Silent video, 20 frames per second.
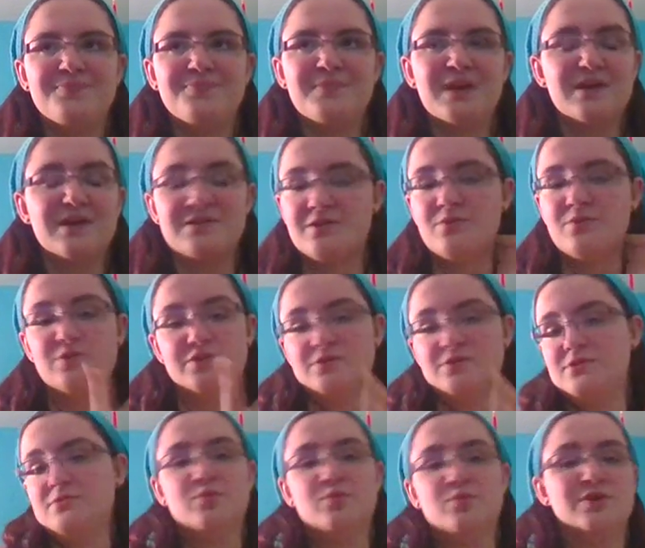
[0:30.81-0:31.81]
because it was
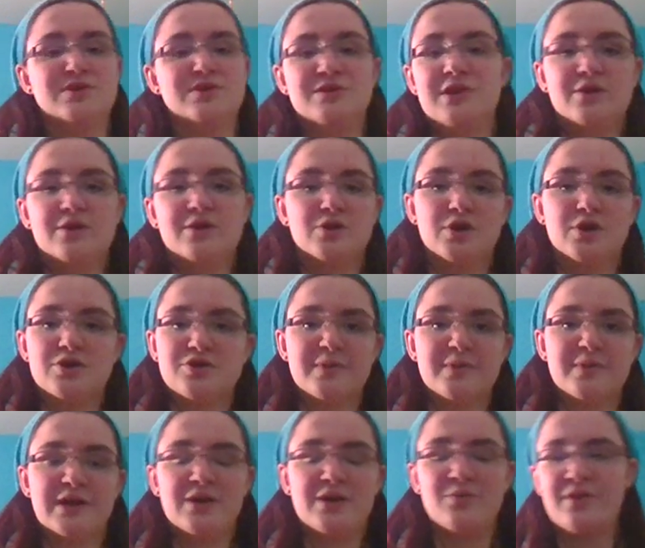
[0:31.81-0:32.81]
wasn't that charged to
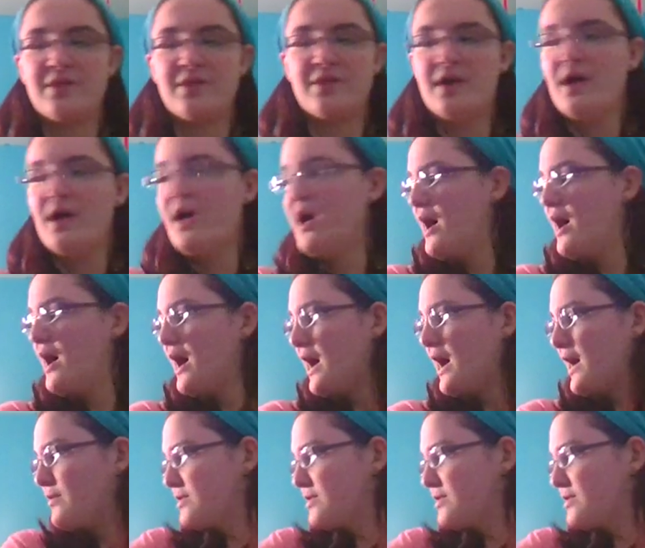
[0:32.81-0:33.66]
begin with. I